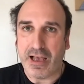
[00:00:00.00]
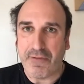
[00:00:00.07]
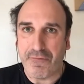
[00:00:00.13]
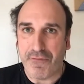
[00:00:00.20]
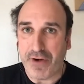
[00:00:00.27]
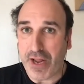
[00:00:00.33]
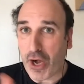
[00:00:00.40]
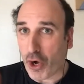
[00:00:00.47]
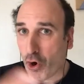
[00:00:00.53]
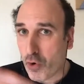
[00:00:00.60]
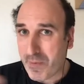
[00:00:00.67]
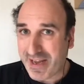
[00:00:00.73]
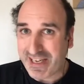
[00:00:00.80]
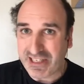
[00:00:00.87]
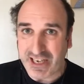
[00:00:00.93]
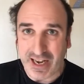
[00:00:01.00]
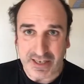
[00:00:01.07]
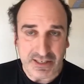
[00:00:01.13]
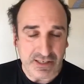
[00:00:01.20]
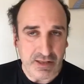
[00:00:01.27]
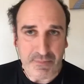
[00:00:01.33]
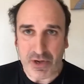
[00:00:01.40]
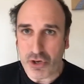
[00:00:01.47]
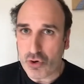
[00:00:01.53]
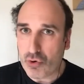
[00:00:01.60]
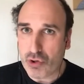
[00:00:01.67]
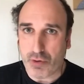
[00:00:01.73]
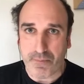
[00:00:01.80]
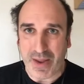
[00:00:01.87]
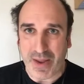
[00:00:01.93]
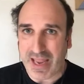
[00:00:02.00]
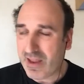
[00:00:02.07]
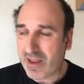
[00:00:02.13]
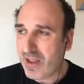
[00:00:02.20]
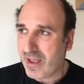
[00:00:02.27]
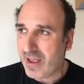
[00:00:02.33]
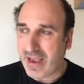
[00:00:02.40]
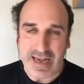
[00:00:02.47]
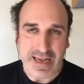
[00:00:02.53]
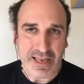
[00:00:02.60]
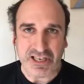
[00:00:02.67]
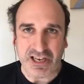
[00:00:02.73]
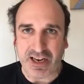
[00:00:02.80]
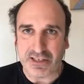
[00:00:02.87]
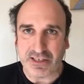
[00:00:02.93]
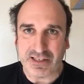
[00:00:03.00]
Free roaming charges. I mean, you don't pay any charges.